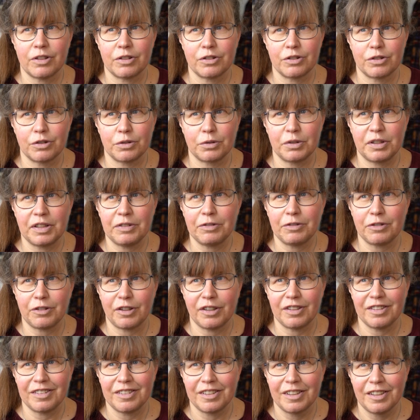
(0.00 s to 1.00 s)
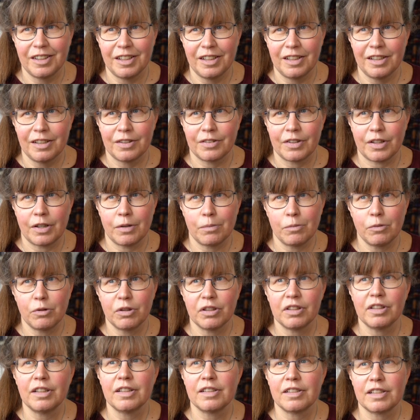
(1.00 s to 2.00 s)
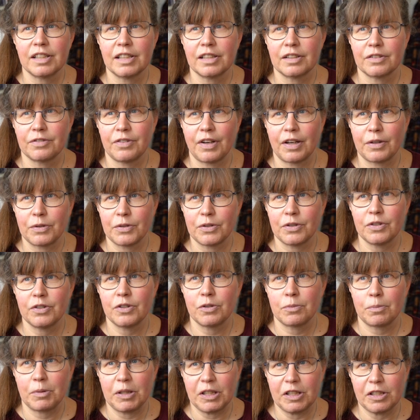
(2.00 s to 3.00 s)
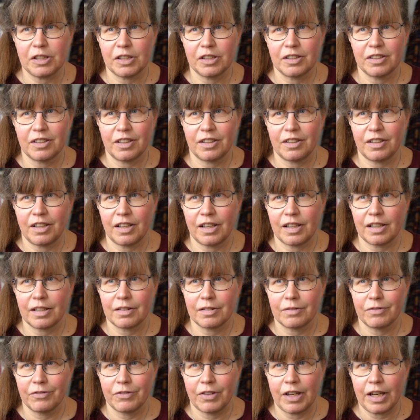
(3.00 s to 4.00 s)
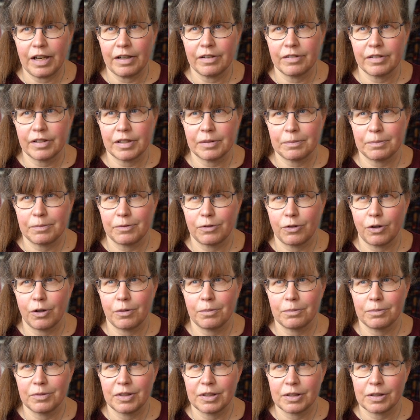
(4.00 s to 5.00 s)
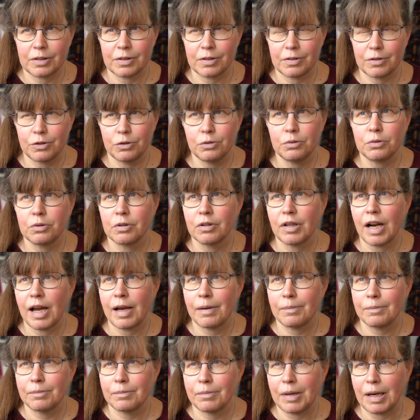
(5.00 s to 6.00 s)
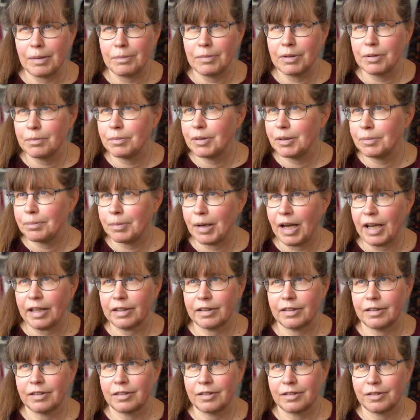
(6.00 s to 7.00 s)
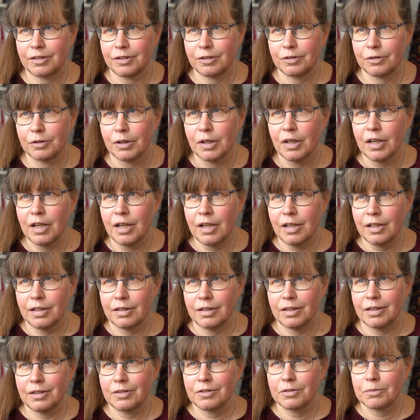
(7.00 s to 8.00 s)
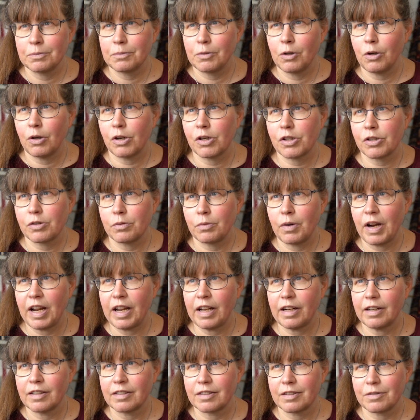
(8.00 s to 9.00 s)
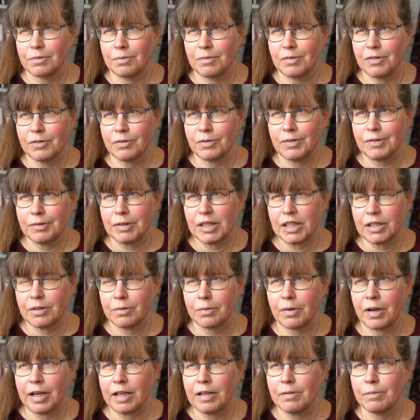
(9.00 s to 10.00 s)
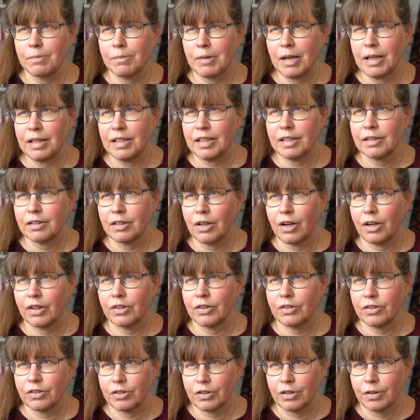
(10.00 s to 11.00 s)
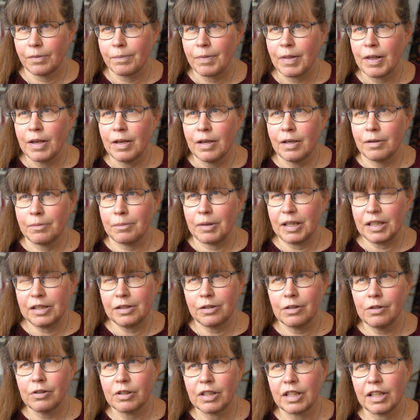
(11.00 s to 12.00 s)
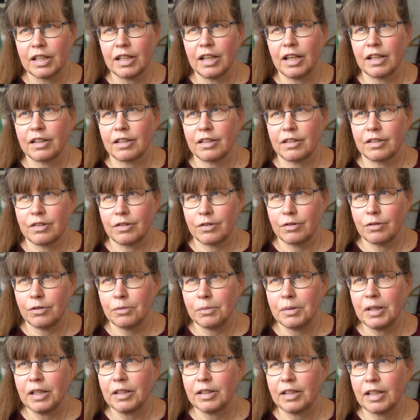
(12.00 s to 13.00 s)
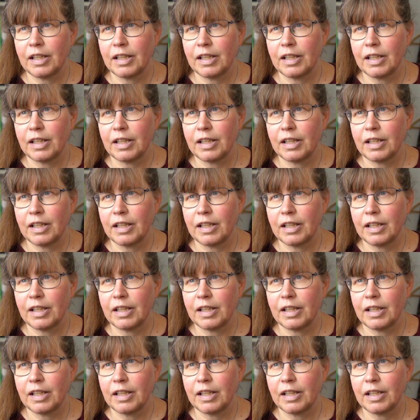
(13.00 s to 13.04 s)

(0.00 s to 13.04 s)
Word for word: are so different. There are more than 6,000 species and they vary from the 2 gram bumblebee bat to uh, large whales, which weigh many tons by looking at the zoonomia